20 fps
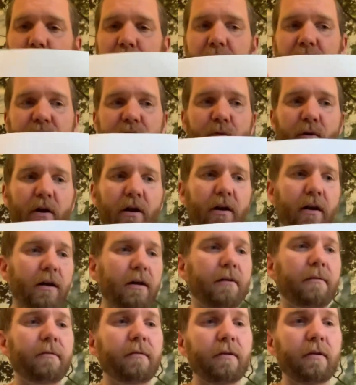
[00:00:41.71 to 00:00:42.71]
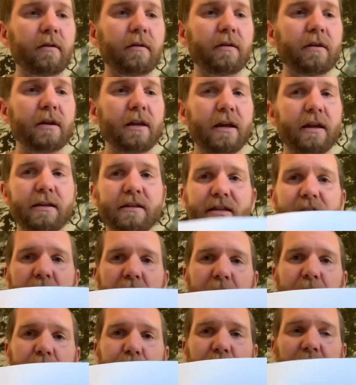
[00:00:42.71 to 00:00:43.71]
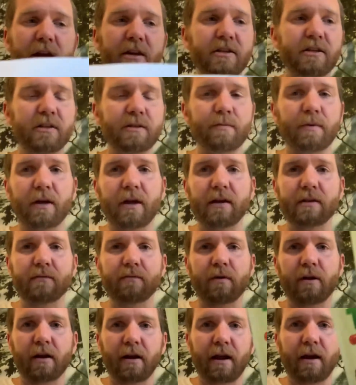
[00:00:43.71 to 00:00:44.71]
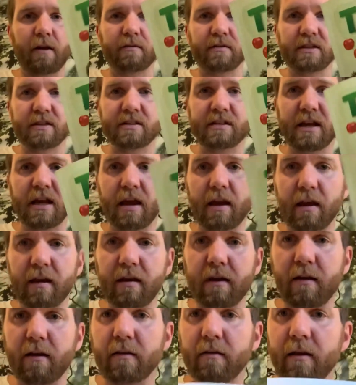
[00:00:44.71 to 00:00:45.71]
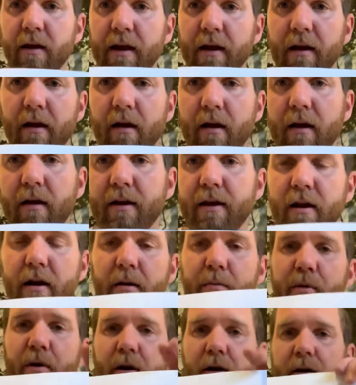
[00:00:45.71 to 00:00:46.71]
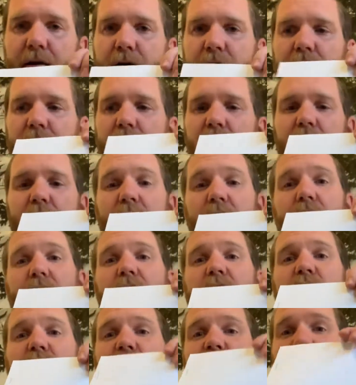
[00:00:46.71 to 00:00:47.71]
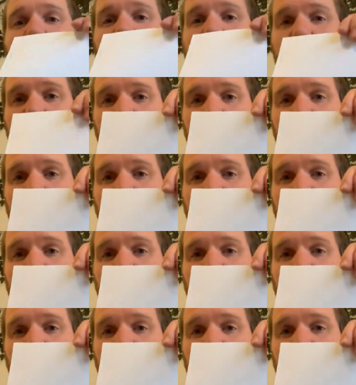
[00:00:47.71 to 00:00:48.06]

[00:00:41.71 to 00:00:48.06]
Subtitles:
because we're gonna need 10 pages because we're gonna count to 10 like in our book. So if you want to